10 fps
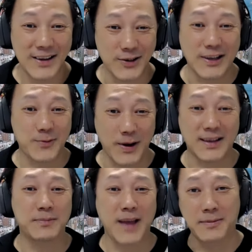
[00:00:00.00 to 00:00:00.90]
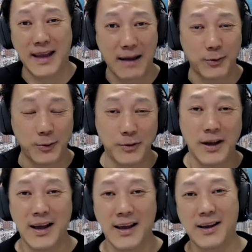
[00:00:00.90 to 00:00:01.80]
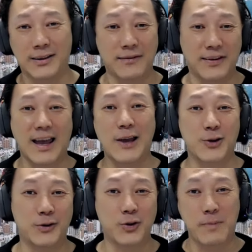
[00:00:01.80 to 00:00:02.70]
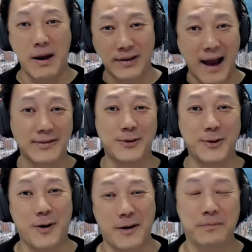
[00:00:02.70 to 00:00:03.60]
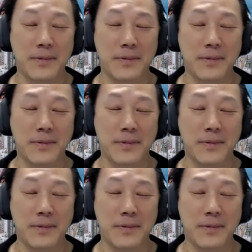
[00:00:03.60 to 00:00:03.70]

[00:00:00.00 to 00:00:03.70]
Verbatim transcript: So that's why sometimes they have to you know take a vacation to Maldives and so on.